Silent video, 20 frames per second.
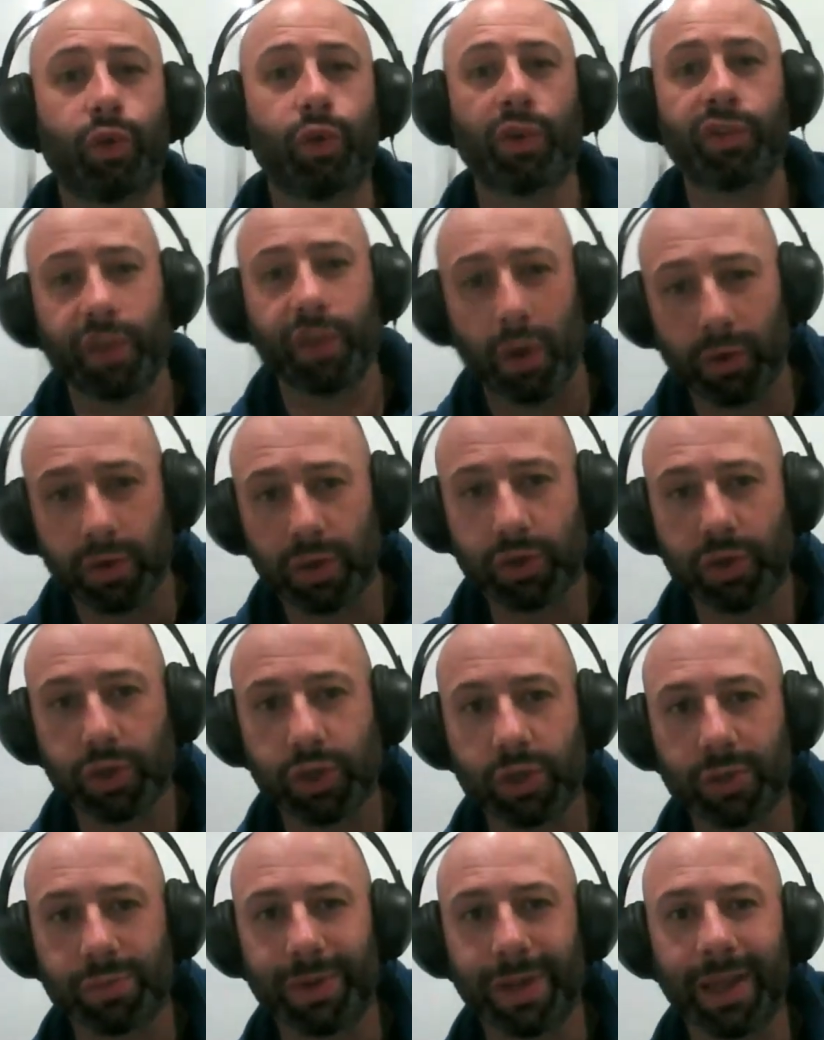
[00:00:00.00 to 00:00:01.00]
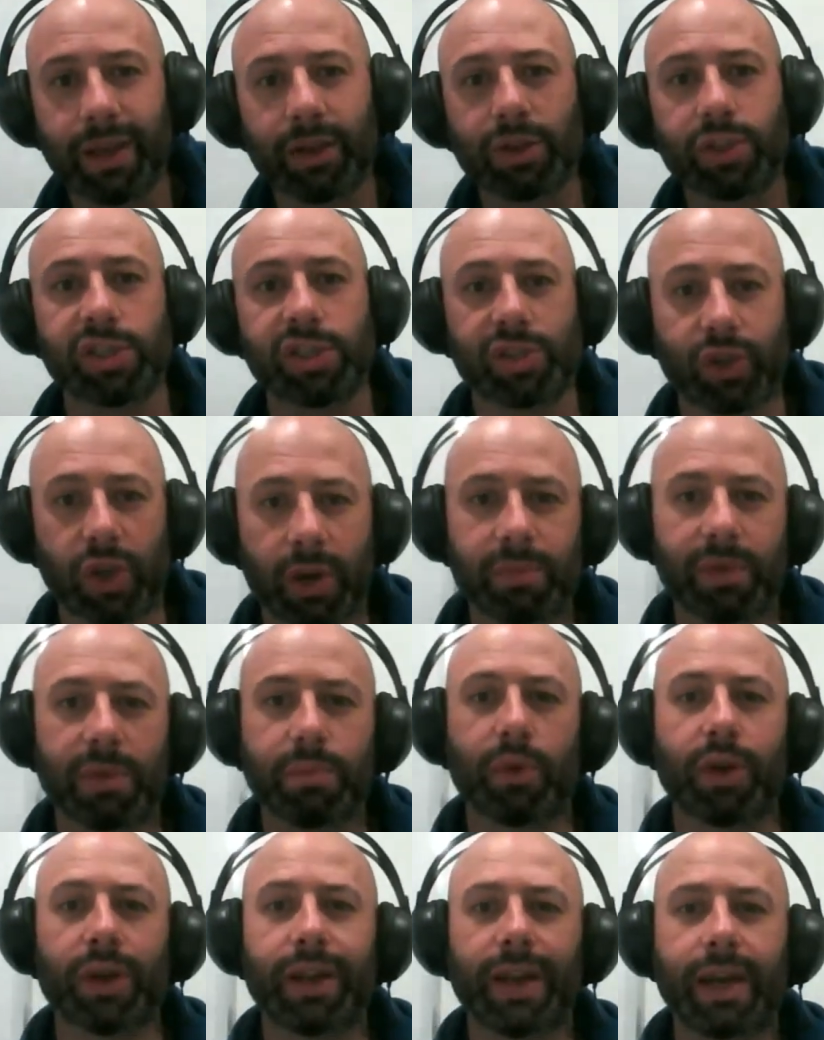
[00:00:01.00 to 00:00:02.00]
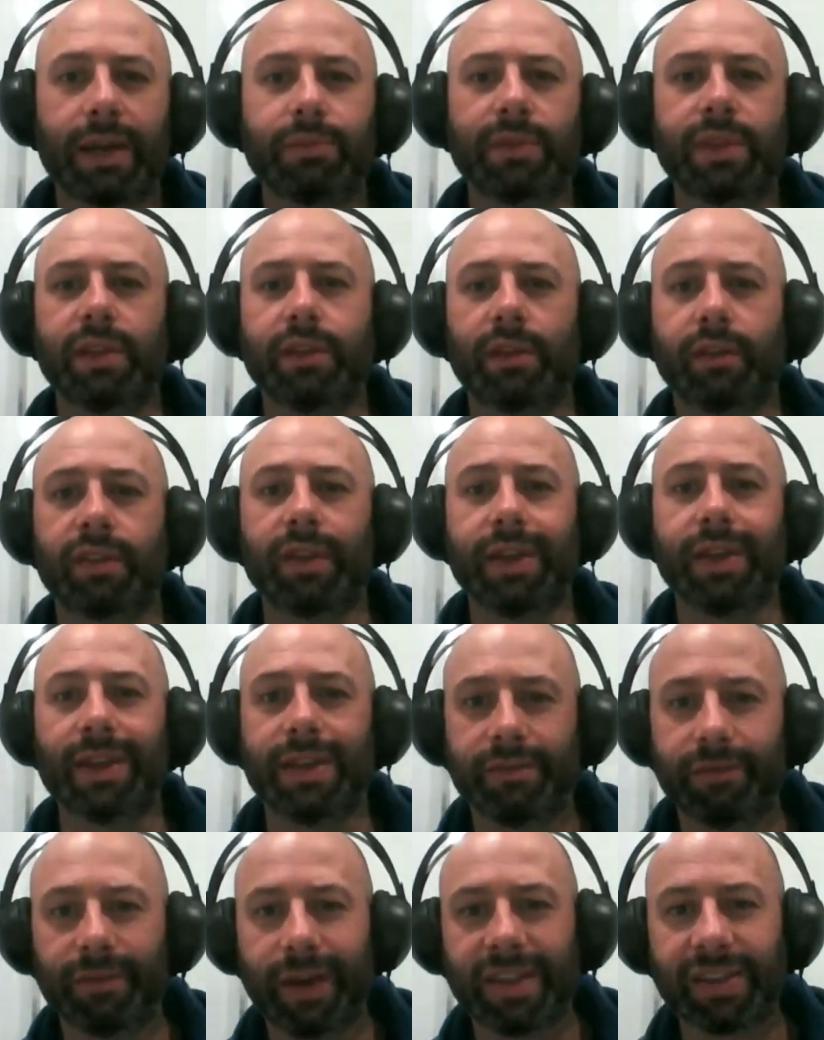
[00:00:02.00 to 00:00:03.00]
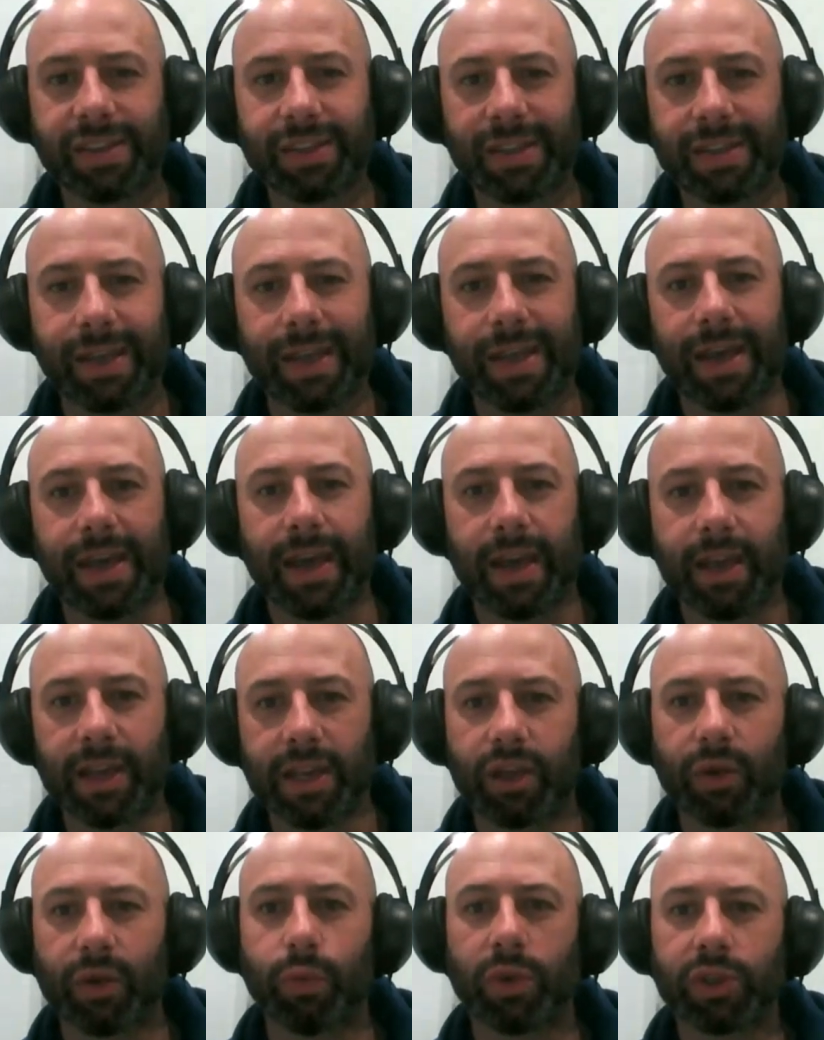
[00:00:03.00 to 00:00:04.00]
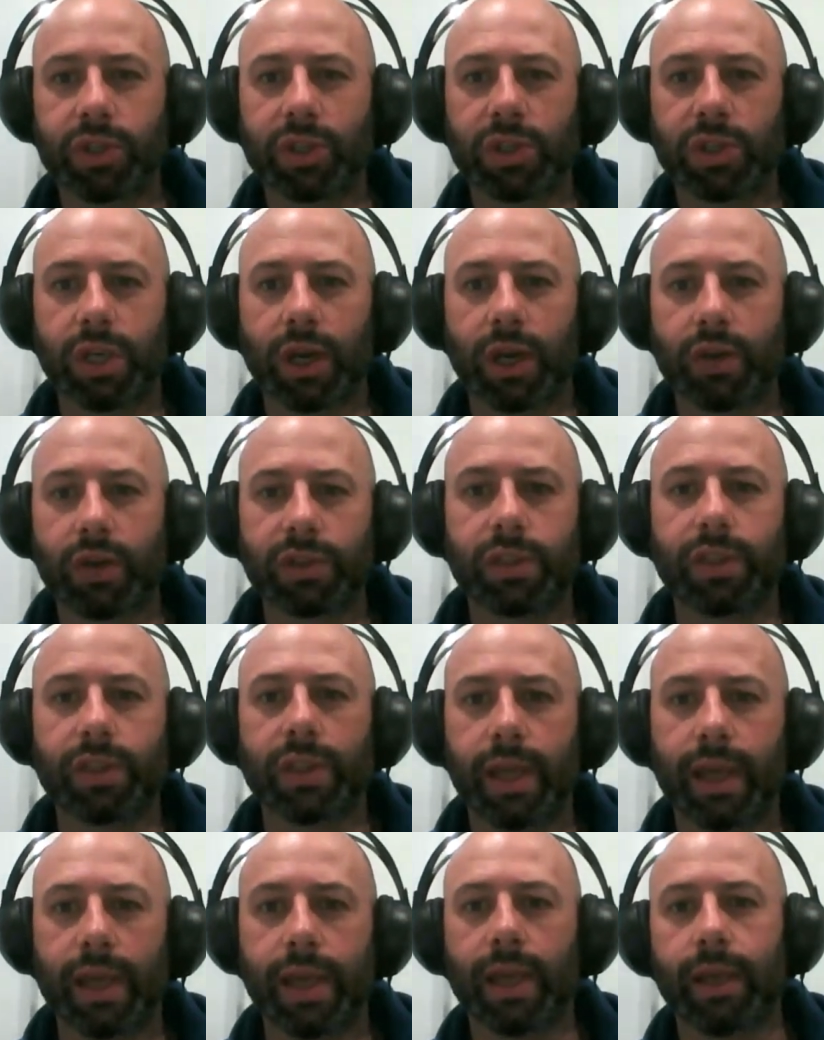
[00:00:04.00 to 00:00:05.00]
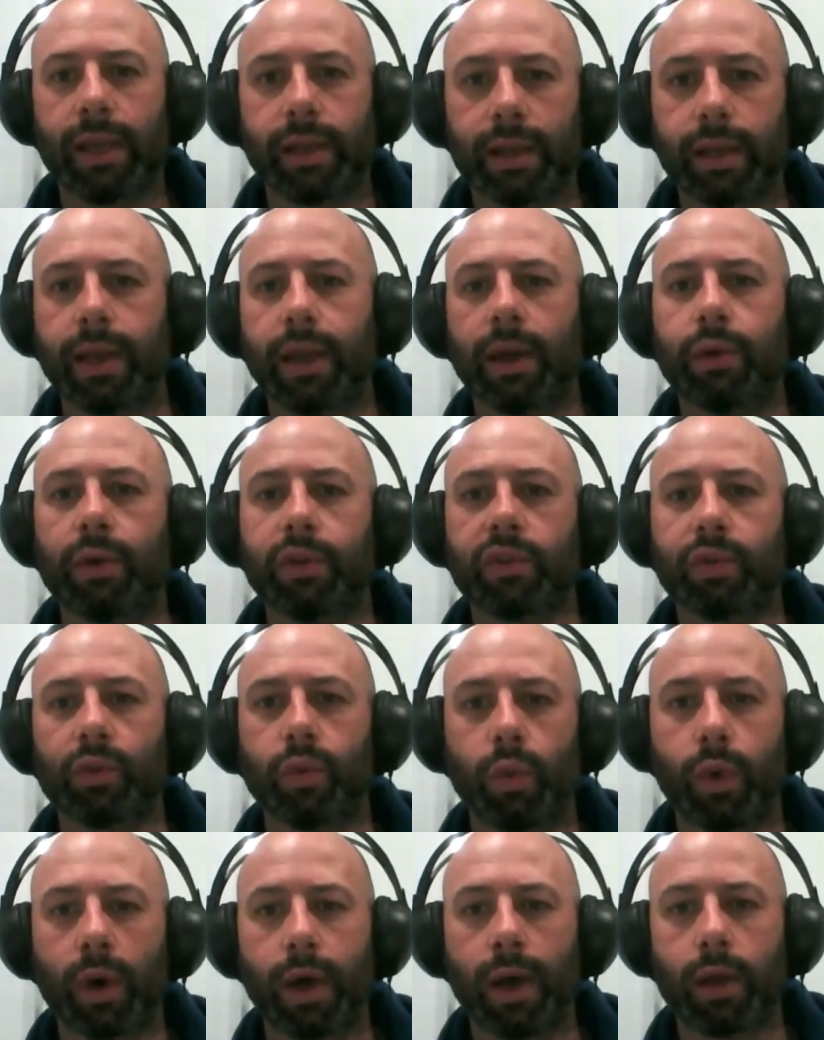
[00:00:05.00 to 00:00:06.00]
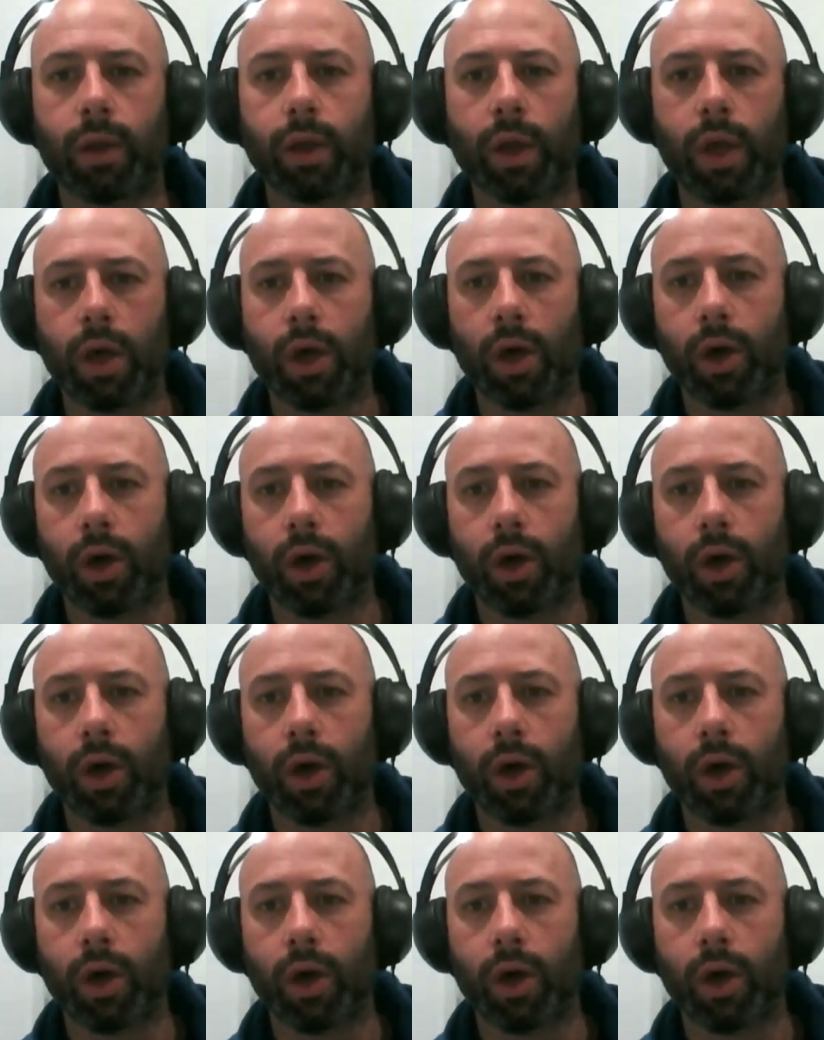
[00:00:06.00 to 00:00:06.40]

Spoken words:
Also on YouTube now, just type in my name, Dean Vasic, and you can watch the shows there now as well.